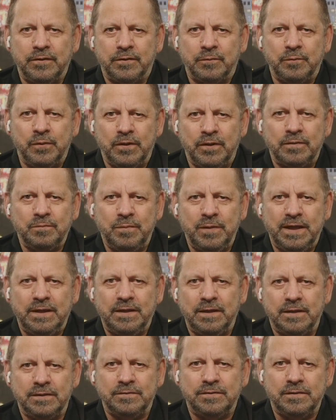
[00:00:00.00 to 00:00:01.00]
your book
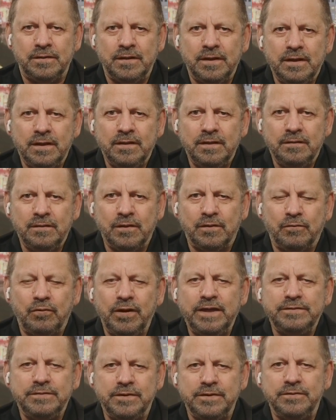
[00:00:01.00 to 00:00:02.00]
because the
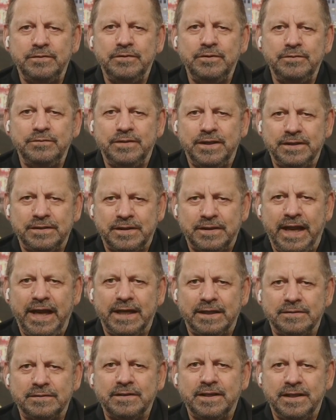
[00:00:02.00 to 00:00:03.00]
question you just
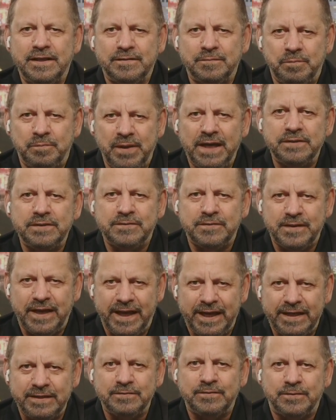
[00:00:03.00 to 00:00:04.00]
asked is best
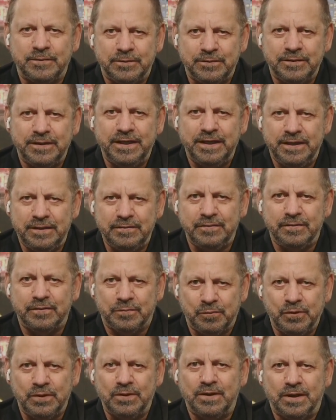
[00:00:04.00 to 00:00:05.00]
answered in your
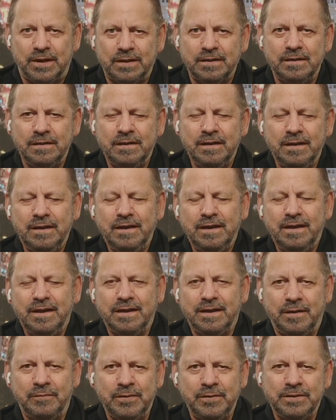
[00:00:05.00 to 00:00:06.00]
book.
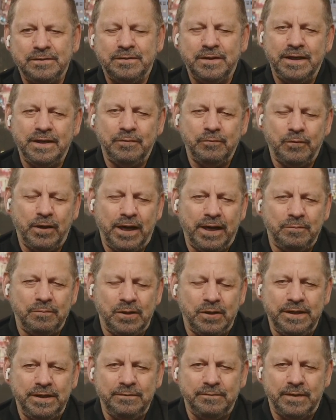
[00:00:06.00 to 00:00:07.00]
And I want to tell you why I
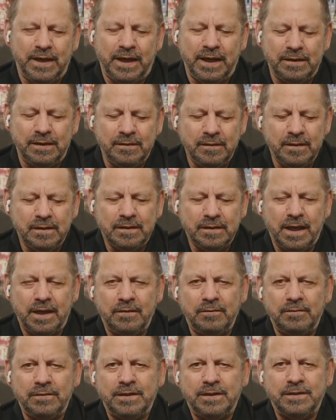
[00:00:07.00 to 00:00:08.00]
believe that. Not
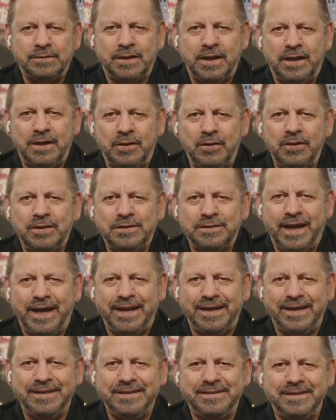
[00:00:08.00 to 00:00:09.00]
only because I looked
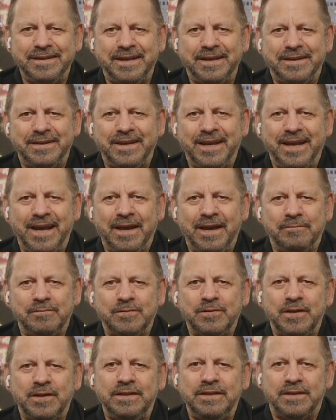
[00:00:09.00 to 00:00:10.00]
at it and I've
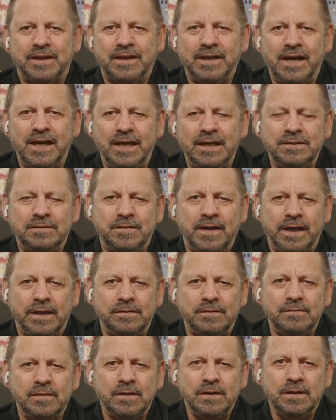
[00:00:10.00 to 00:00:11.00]
seen the
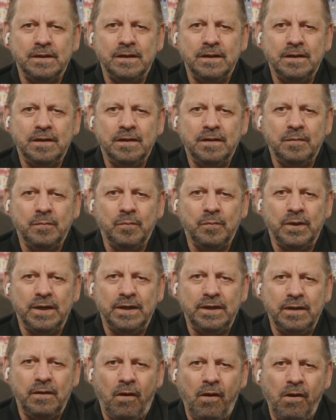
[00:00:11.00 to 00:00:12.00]
content, but
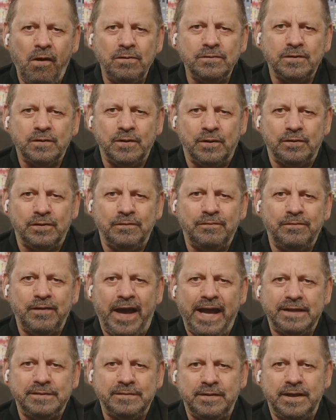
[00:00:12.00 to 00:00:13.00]
also the
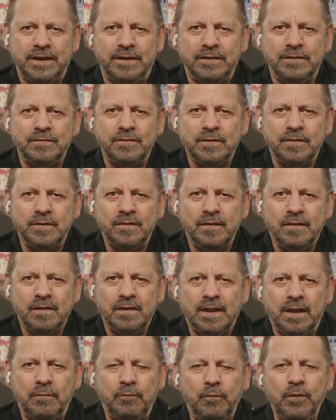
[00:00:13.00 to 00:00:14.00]
fact is
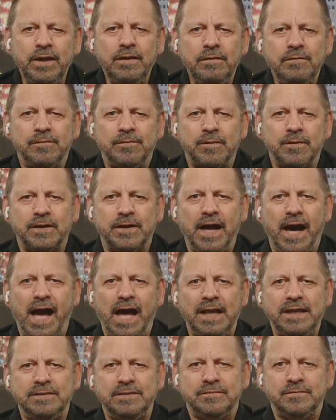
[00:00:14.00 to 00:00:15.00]
that we have
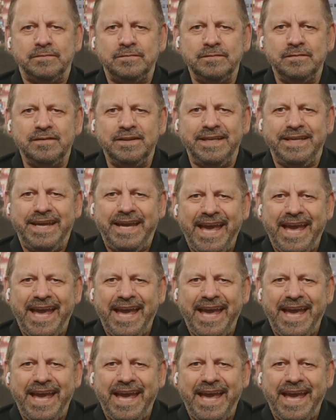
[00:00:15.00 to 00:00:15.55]
forgotten the